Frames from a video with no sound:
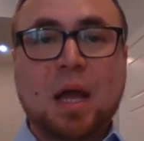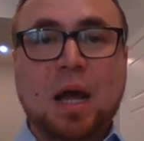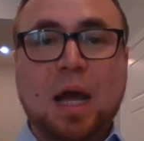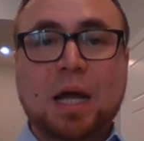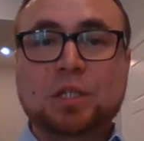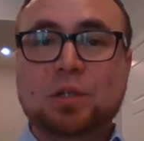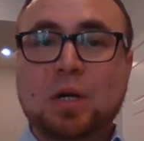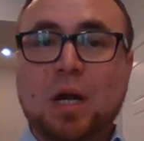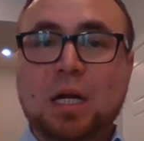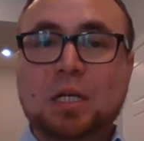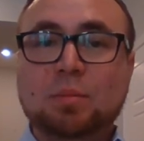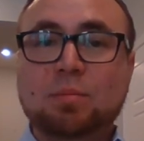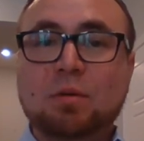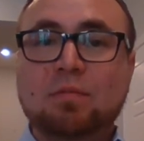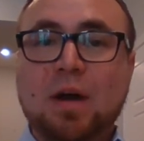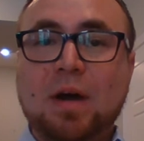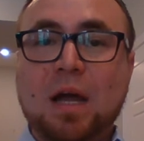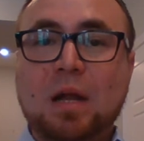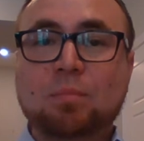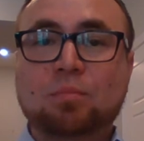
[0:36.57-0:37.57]
I try to
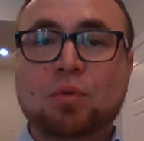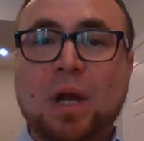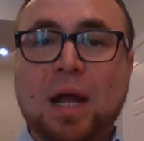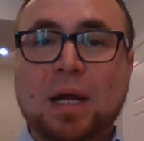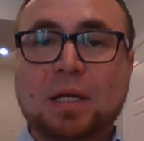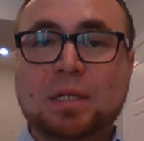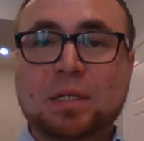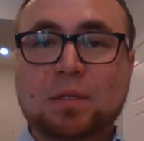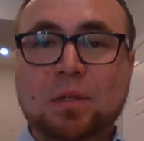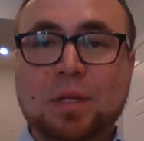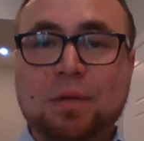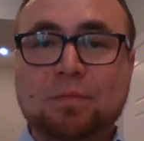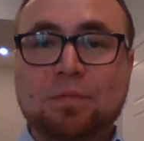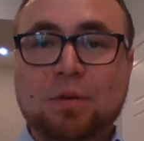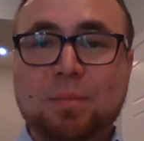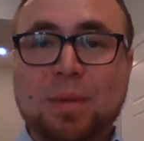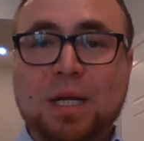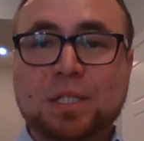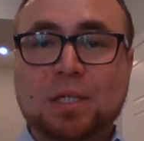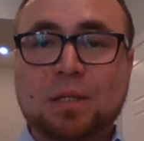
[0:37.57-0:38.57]
provide practical
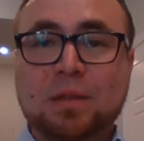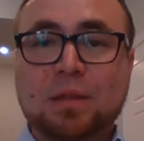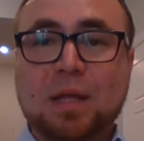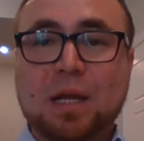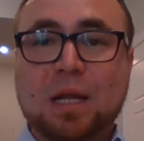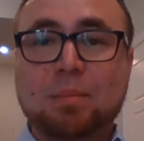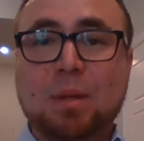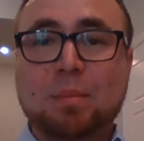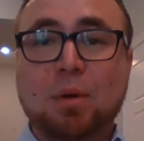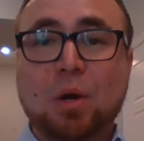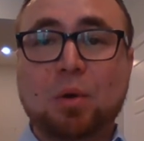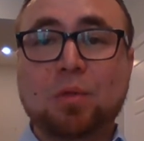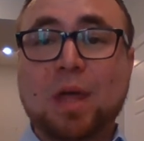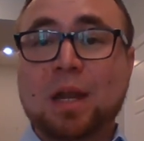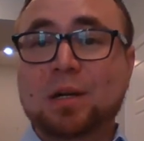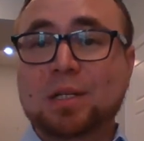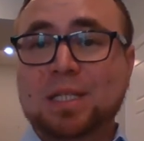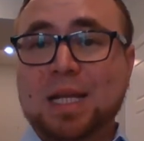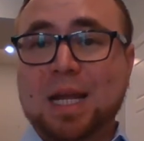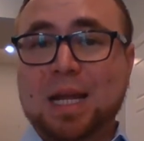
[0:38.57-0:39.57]
information that can be both
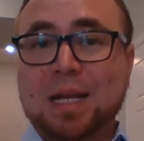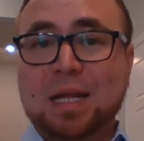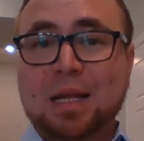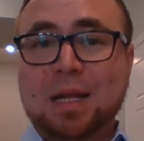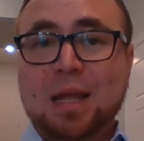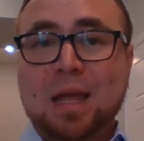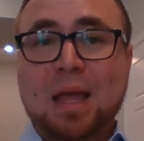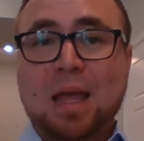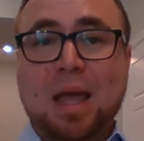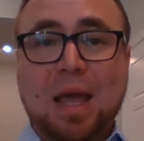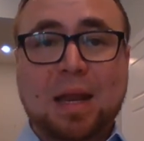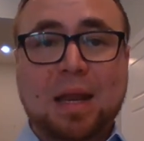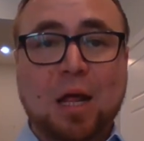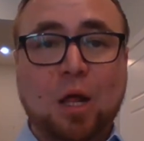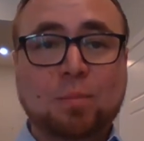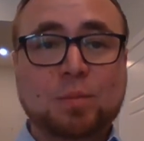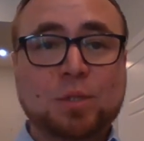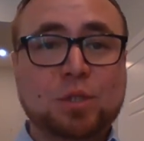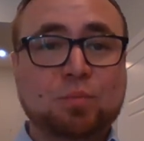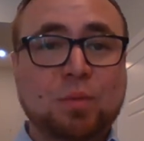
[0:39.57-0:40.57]
entertaining and
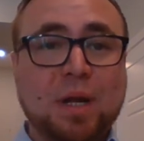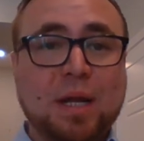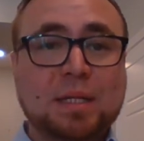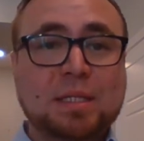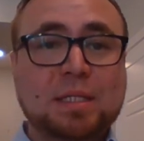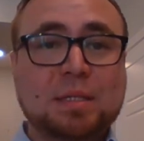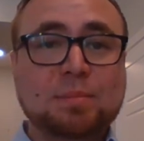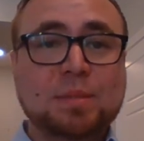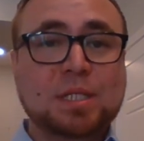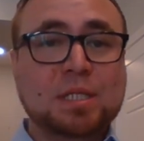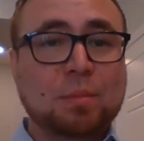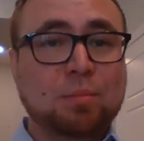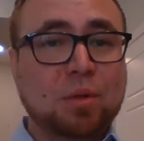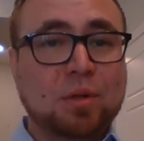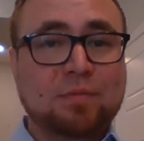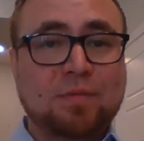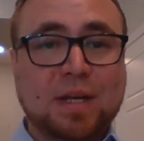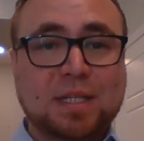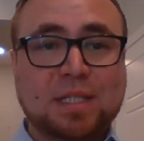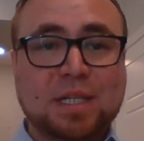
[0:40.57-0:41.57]
help spread some
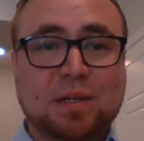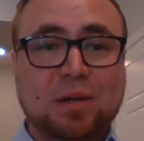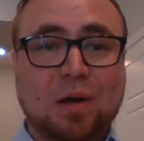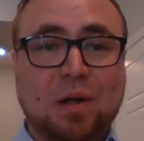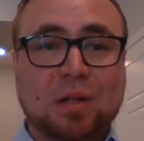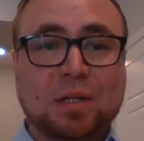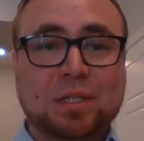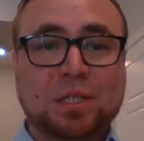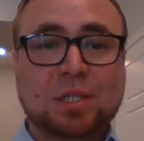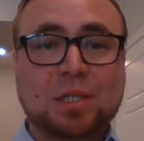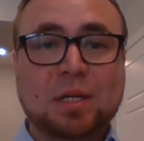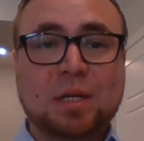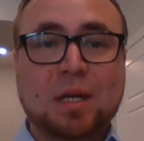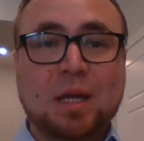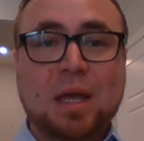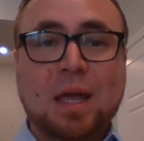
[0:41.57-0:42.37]
simple investing knowledge.